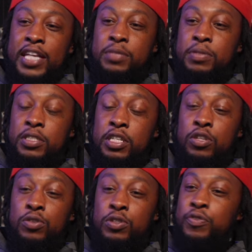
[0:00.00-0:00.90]

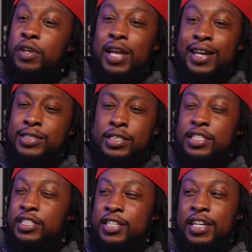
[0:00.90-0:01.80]
HBCUs feel like it's just
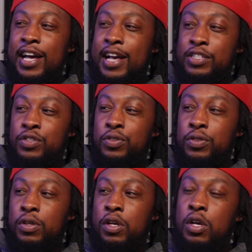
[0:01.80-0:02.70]
extended high school.
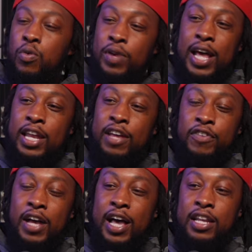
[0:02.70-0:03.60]
Mm-hmm. When I left
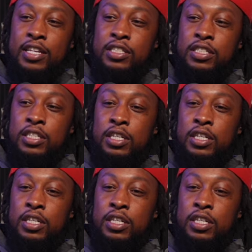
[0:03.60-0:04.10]
college,